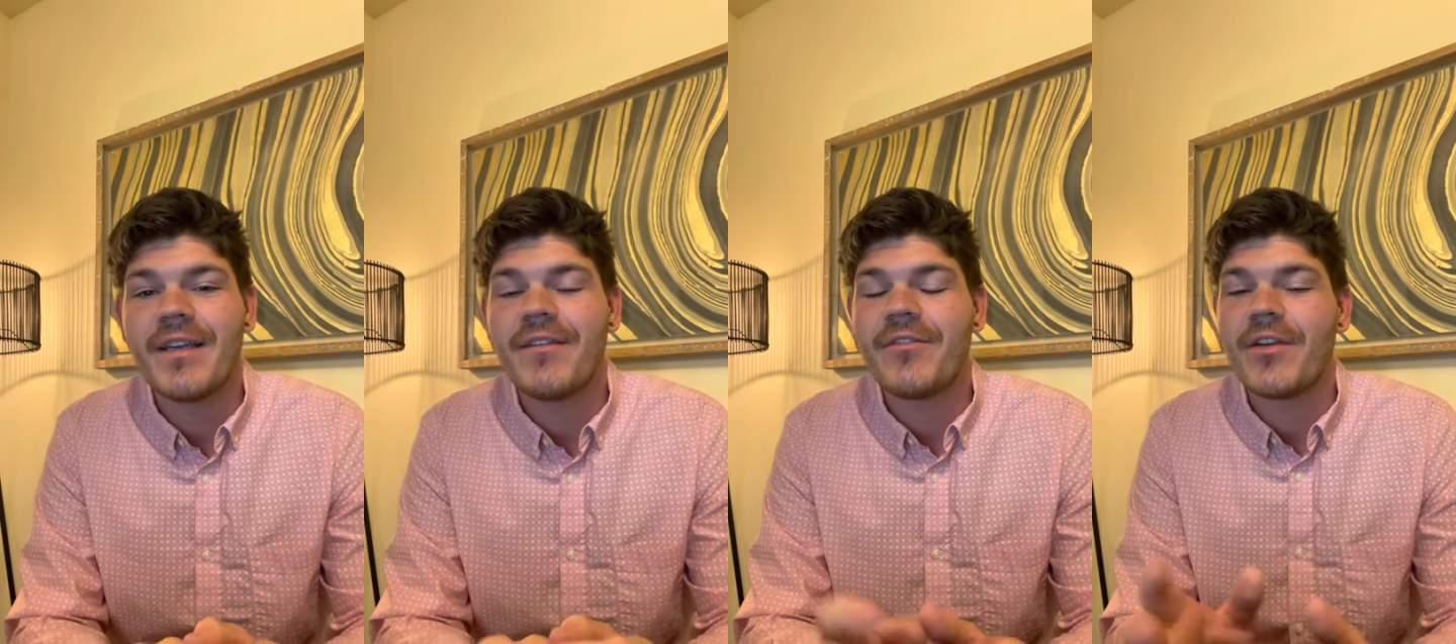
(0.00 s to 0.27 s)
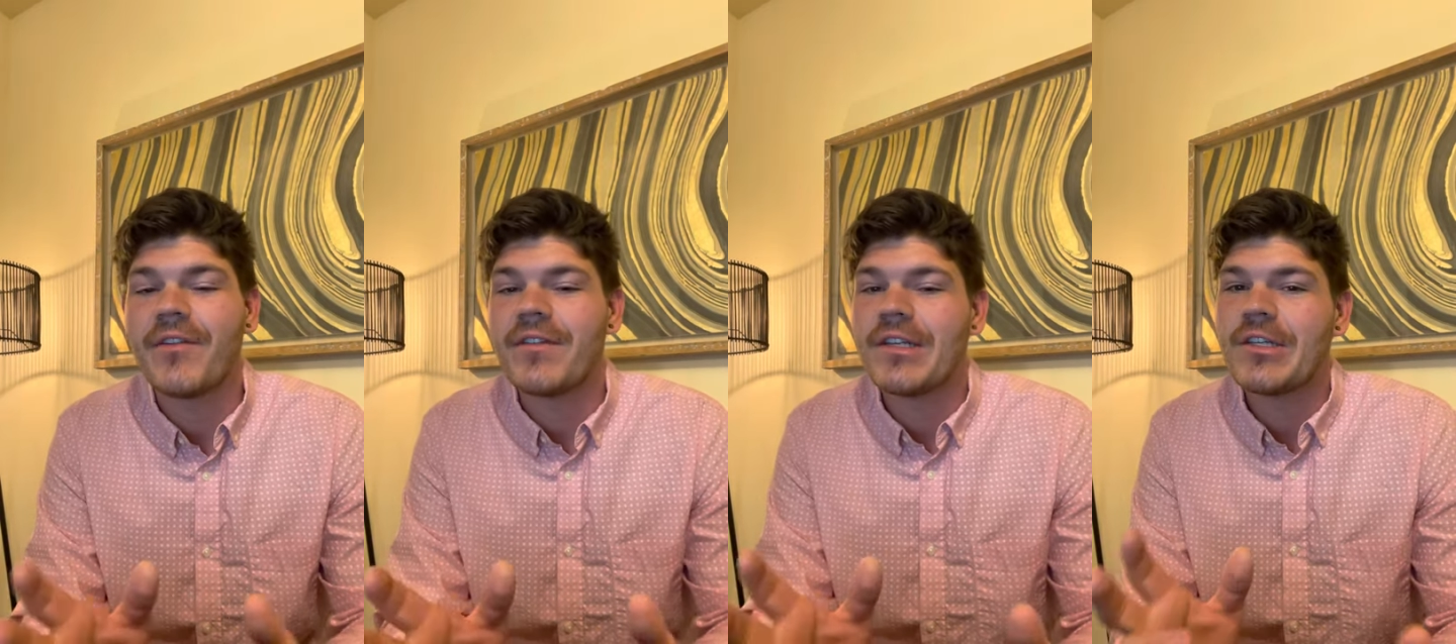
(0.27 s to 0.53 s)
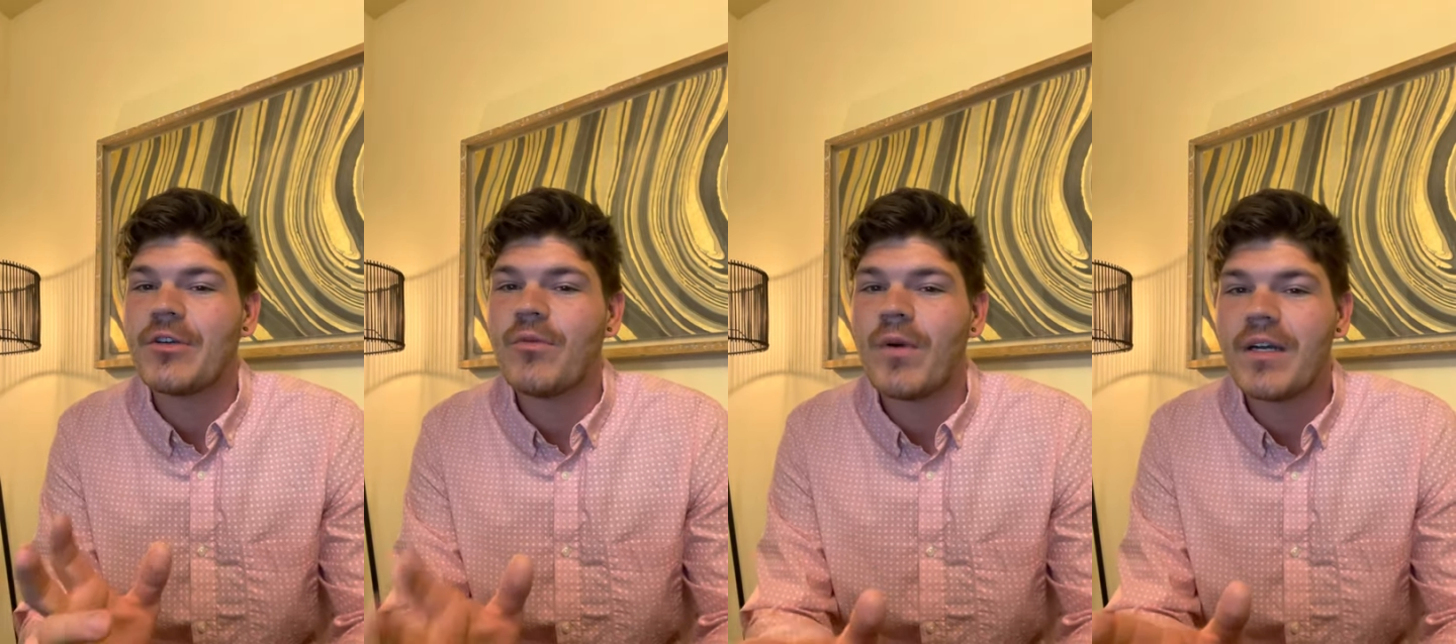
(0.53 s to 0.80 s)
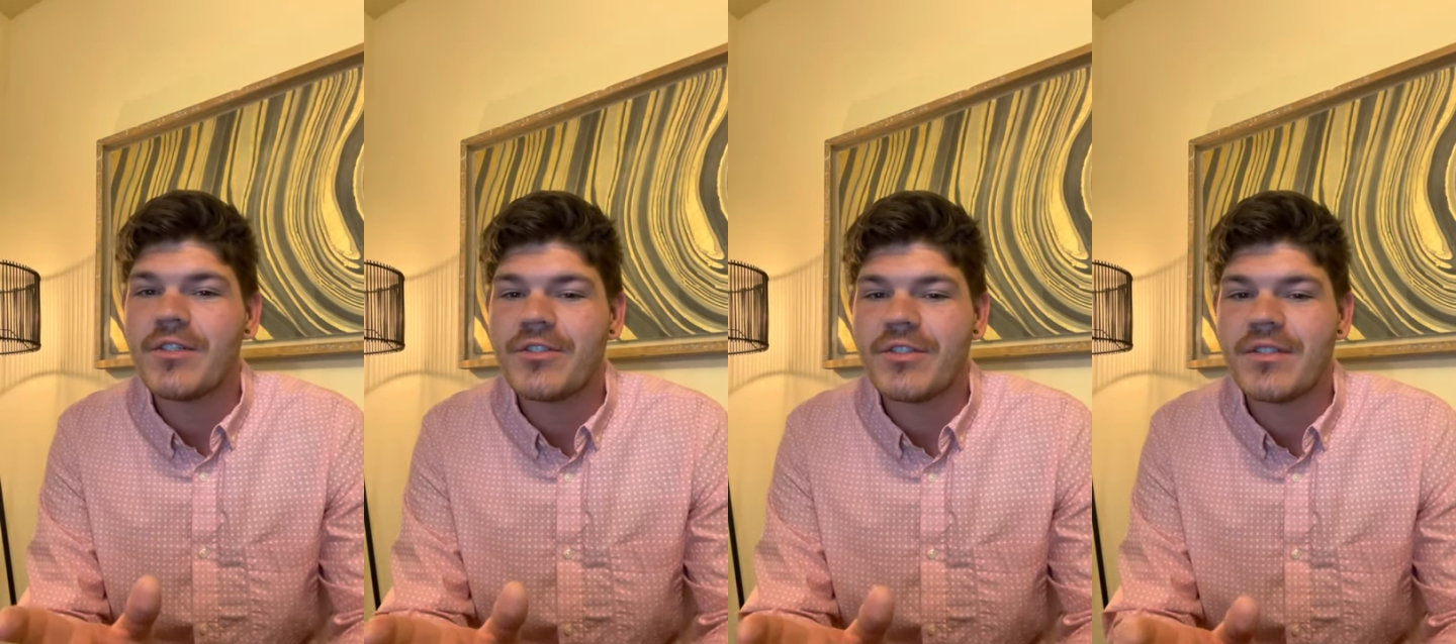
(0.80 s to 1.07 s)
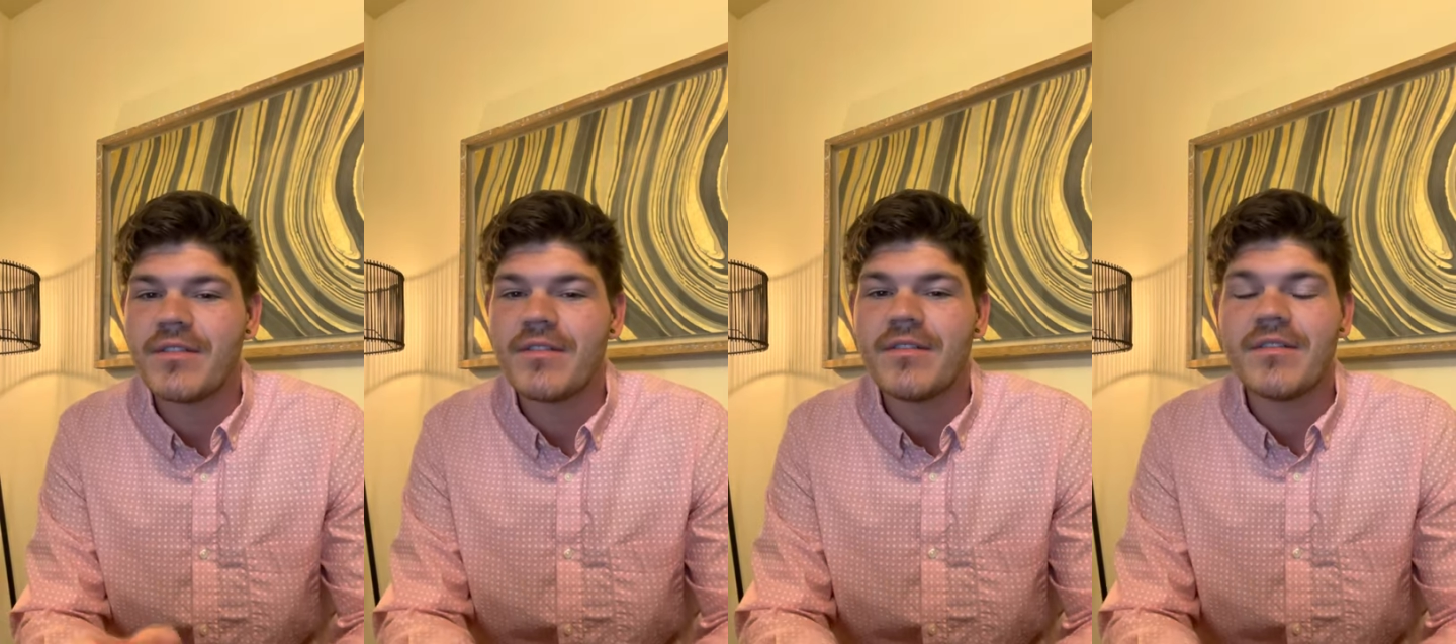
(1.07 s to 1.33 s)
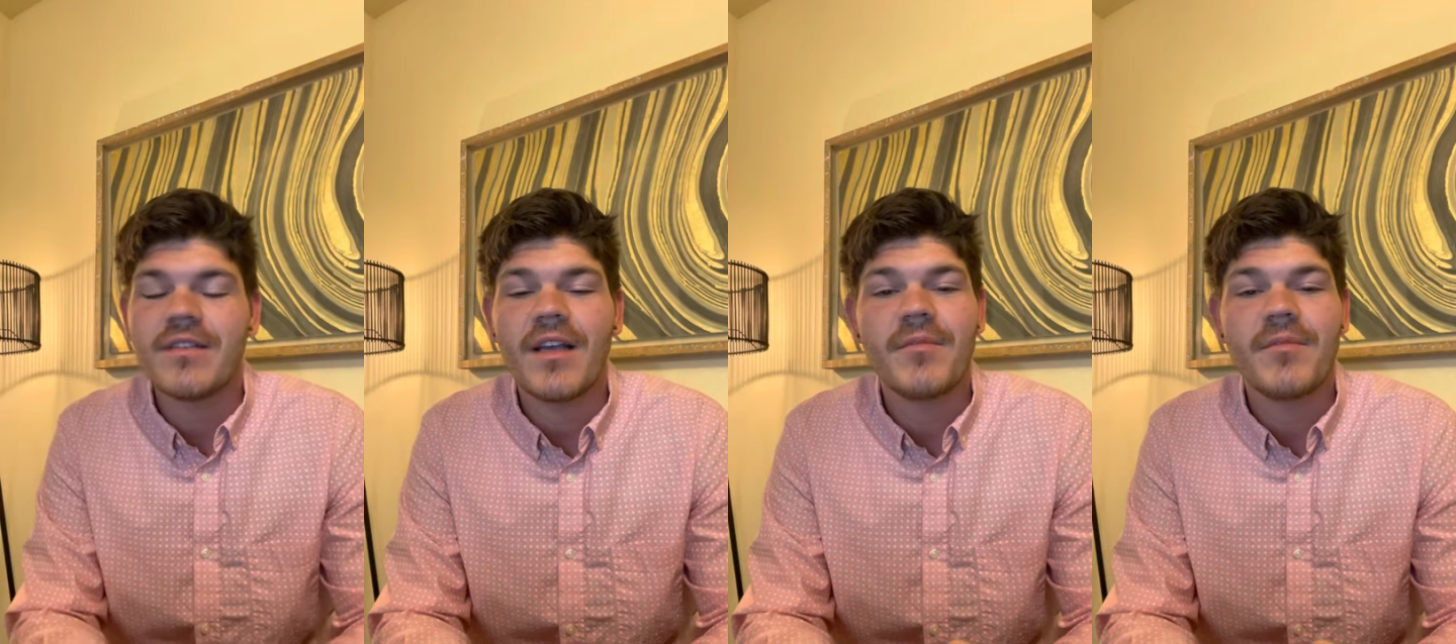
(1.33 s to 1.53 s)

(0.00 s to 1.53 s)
If you have any questions,